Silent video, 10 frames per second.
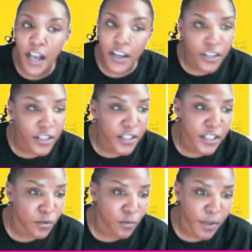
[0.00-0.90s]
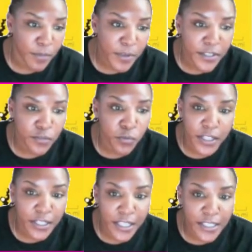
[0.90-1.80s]
It's not good either way because
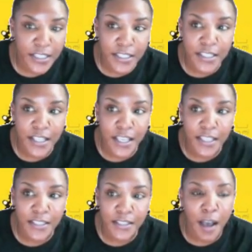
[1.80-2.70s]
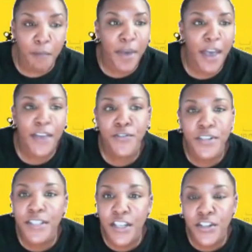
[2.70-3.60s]
what it is it's the
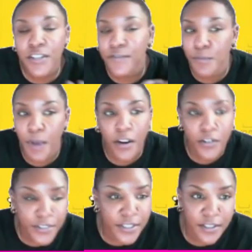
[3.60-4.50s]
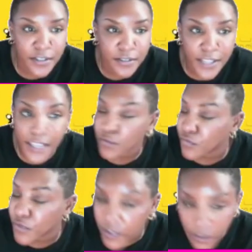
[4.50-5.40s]
bastardization of democracy.
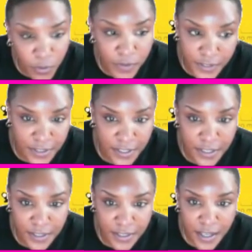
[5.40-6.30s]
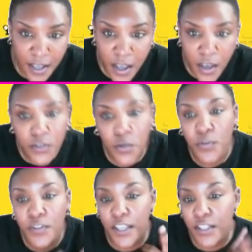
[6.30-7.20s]
That's really what this is.
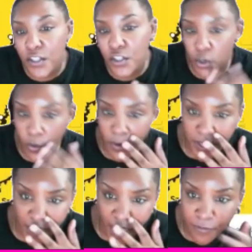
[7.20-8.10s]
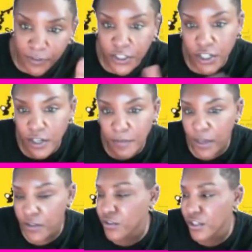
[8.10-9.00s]
So this is showing heavily
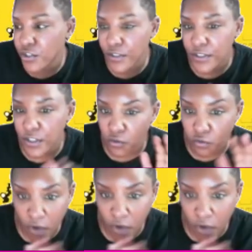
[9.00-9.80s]
gerrymandered districts